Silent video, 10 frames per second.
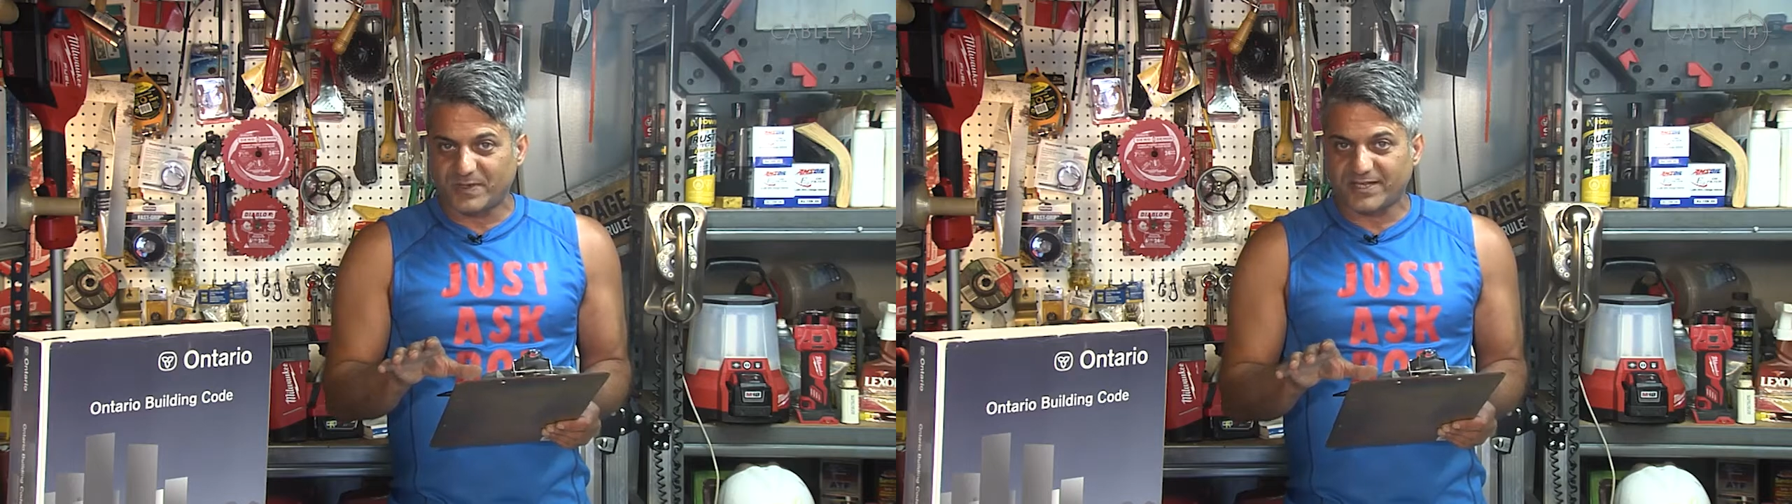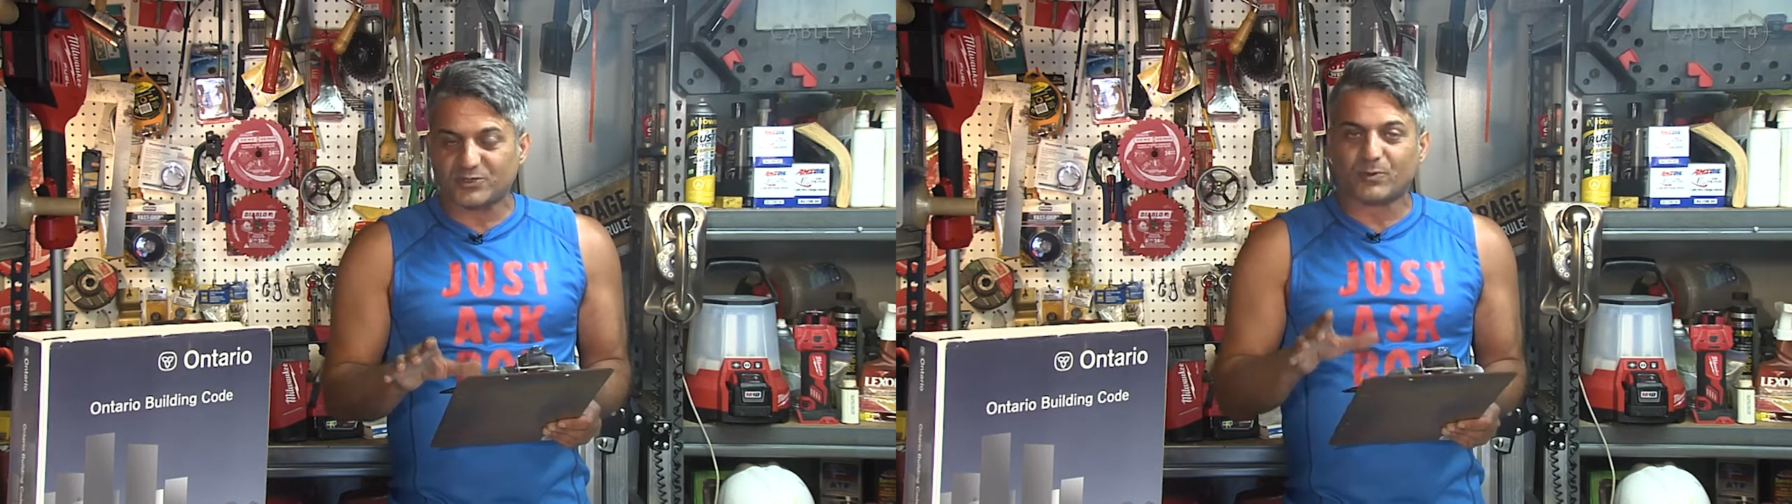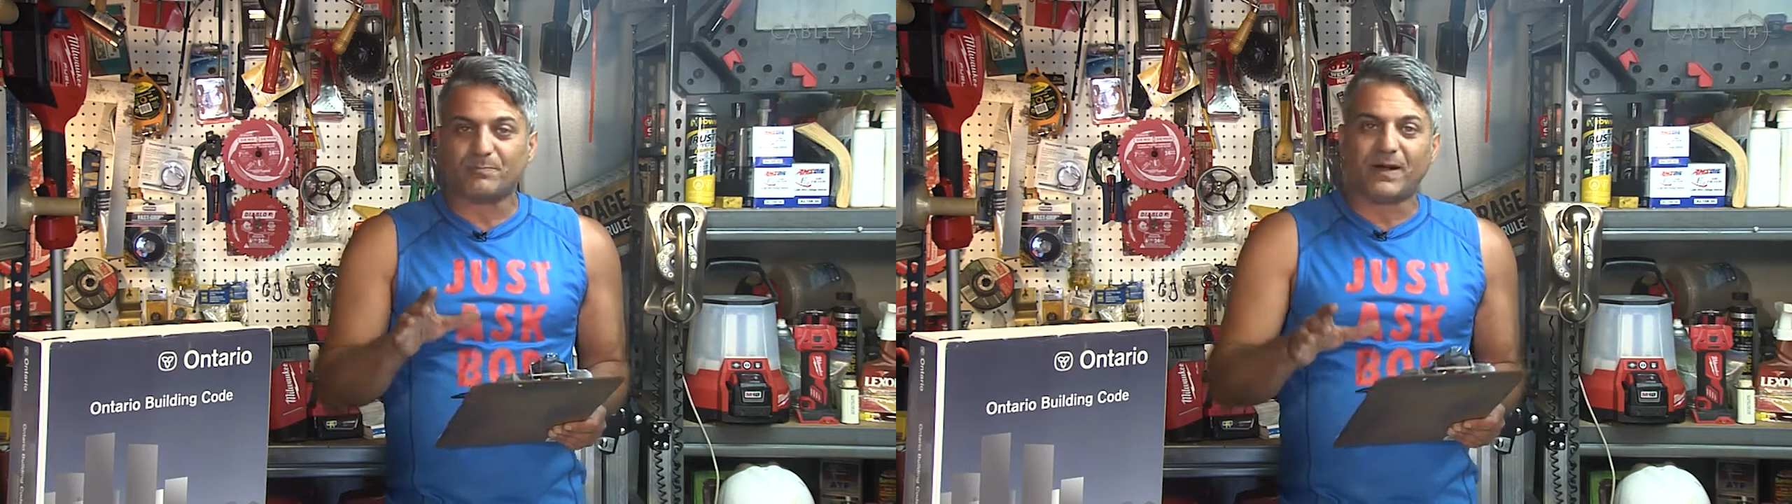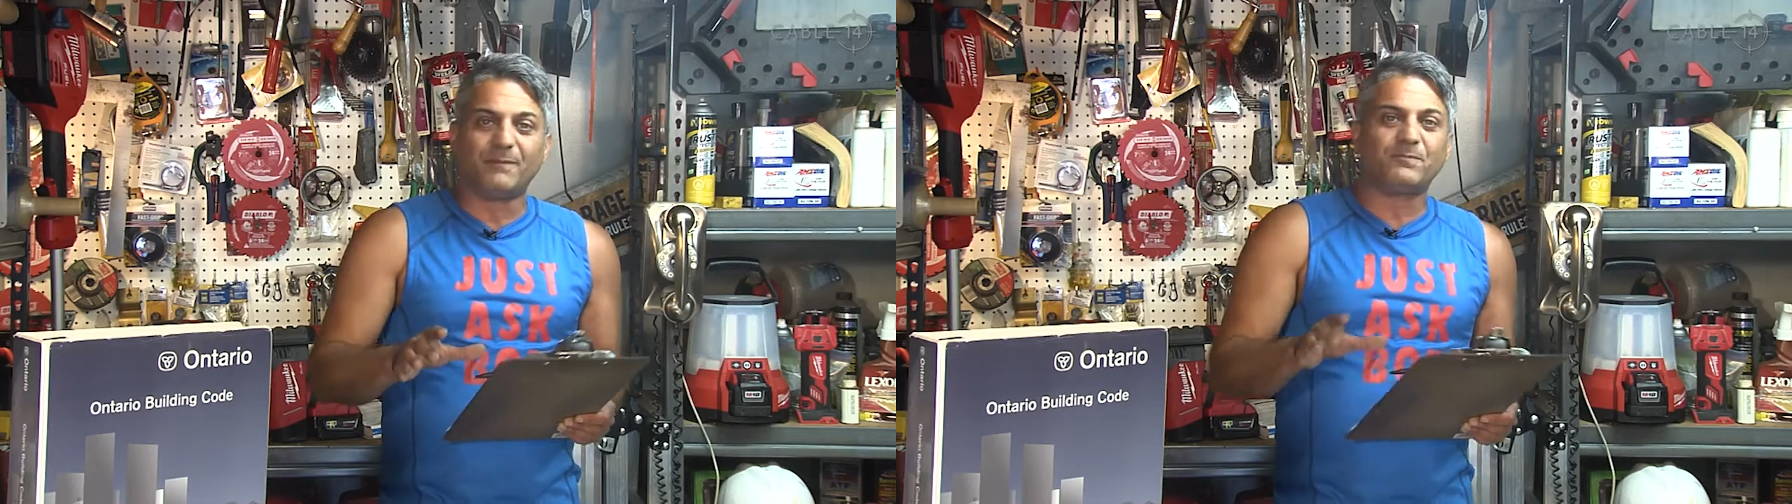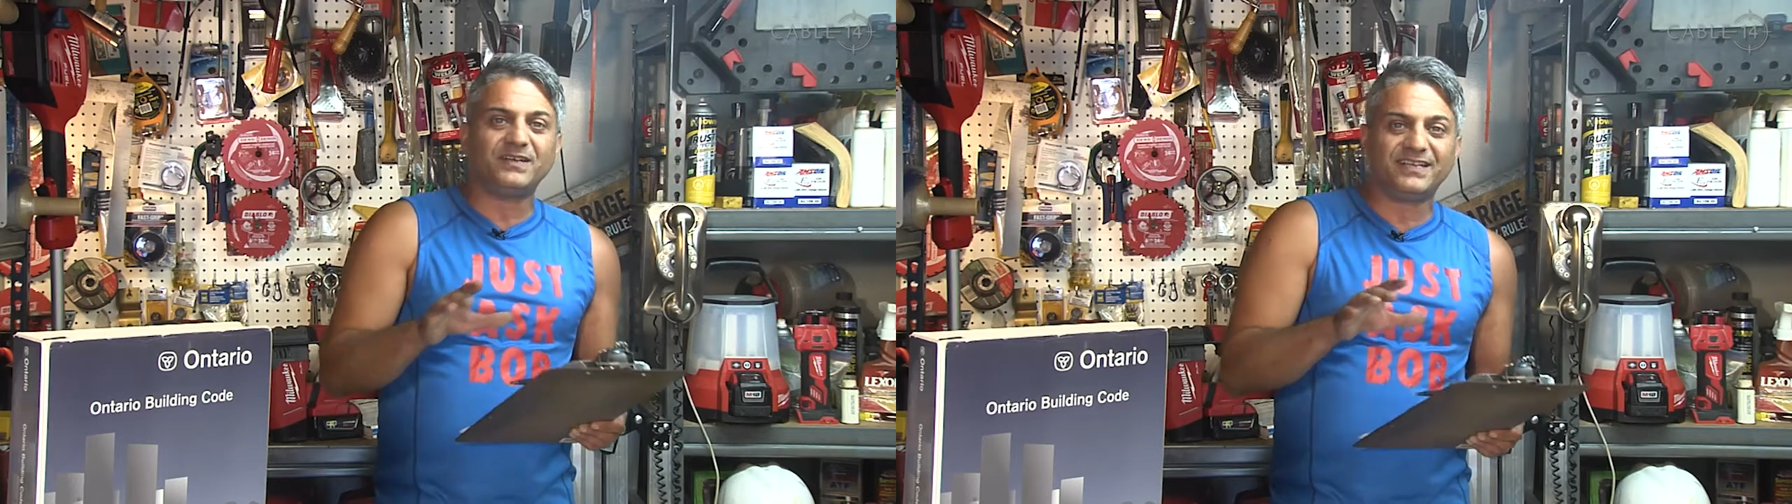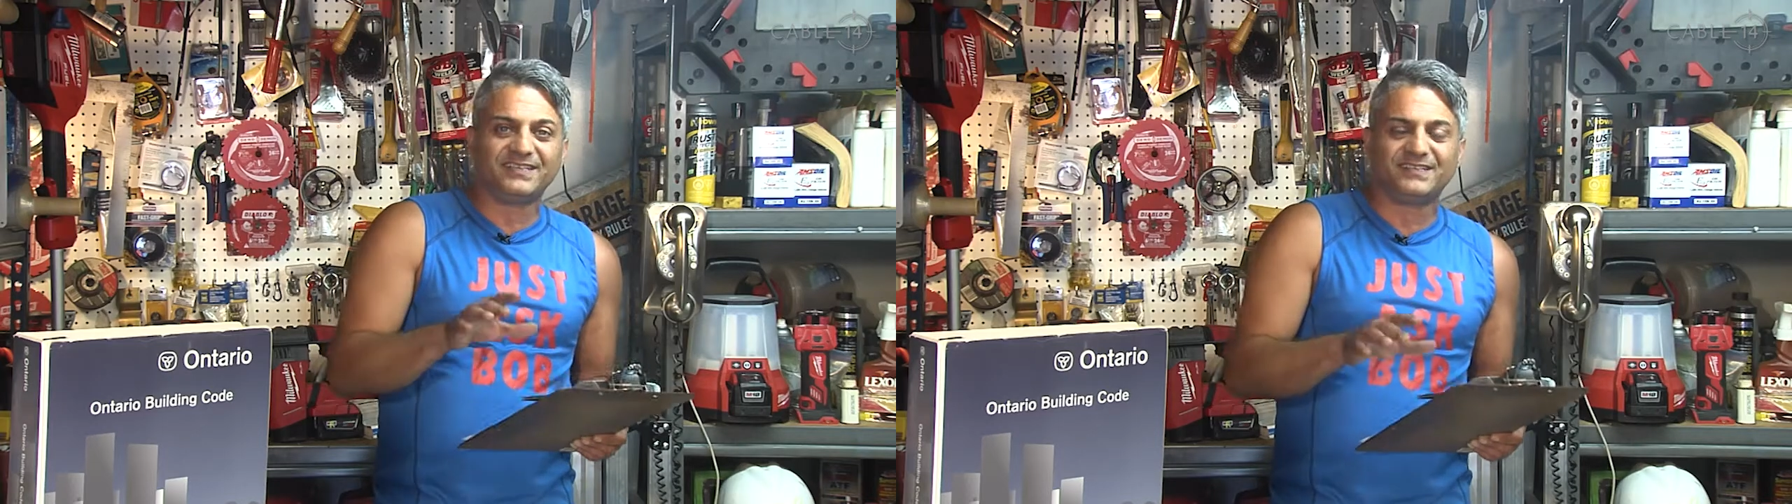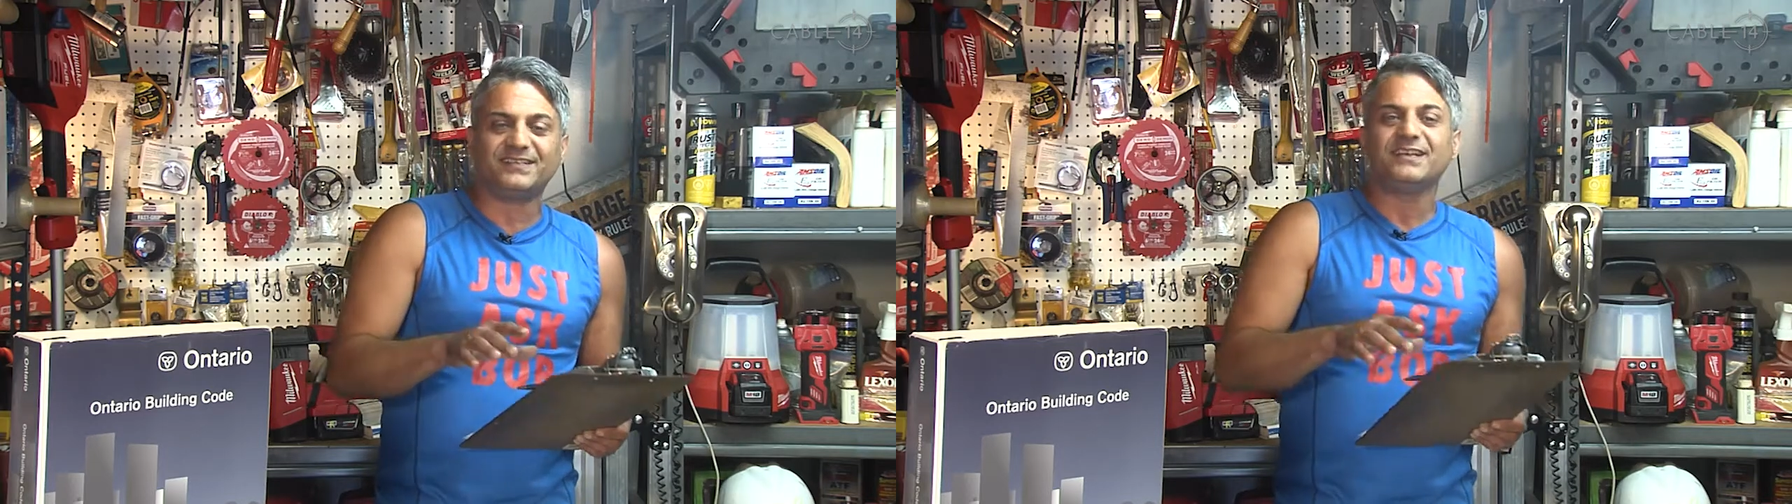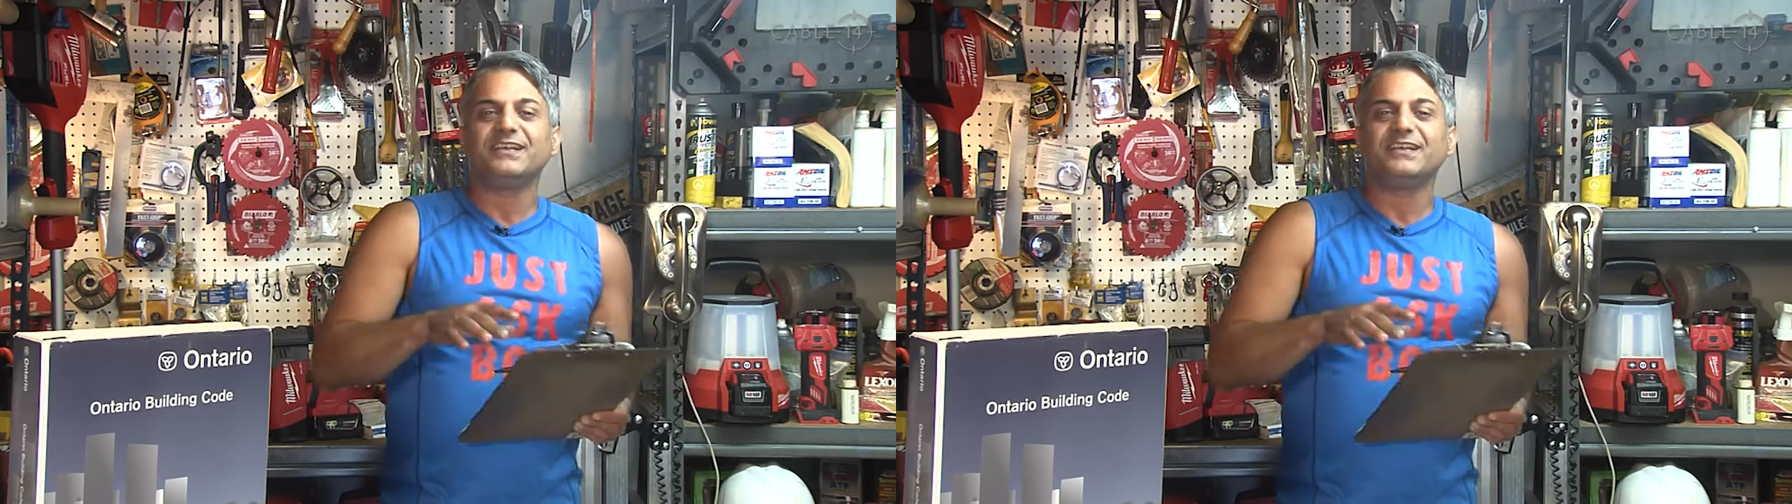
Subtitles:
because we're bumping it and,